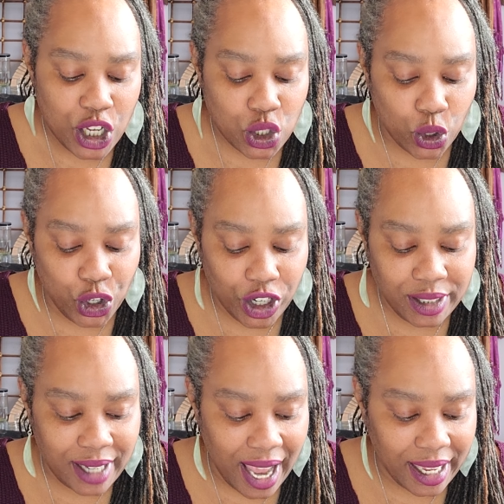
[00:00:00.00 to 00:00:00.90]
so your
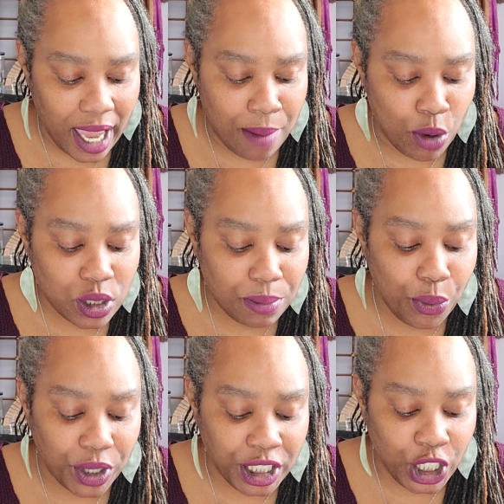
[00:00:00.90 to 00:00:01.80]
deck, and most
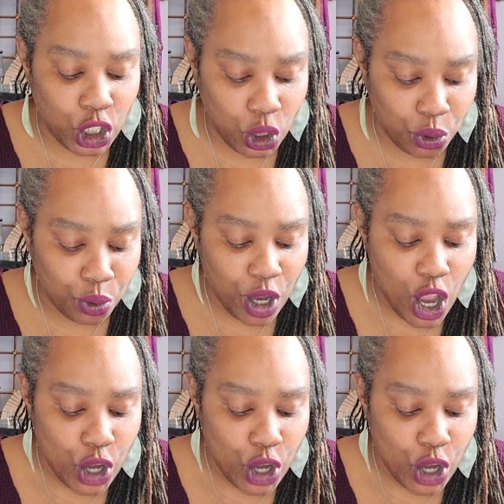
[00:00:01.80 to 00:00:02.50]
importantly you,